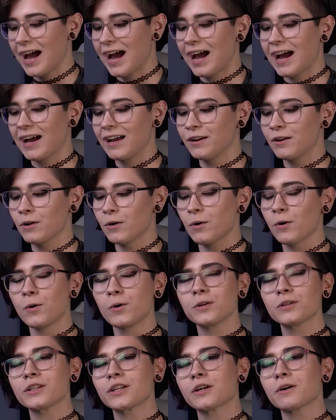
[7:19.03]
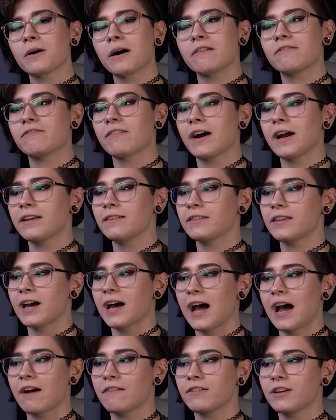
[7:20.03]
And also, I find
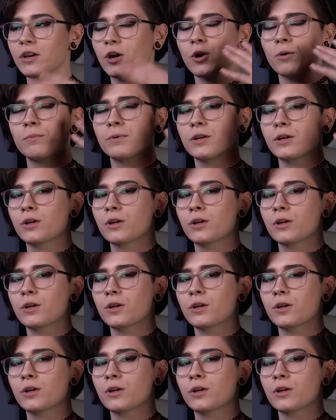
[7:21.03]
that having open